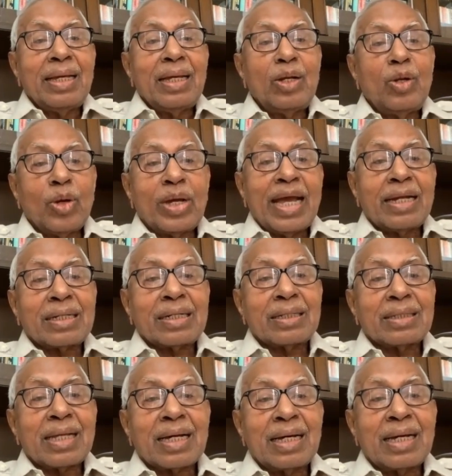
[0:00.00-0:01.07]
look at
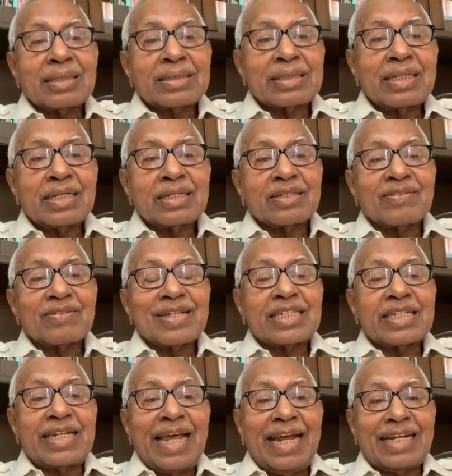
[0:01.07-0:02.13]
the concerns of the
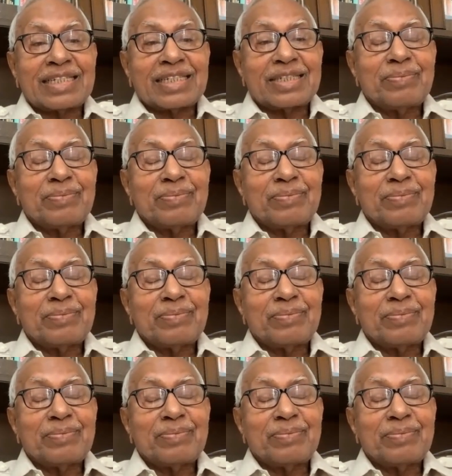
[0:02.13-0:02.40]
states.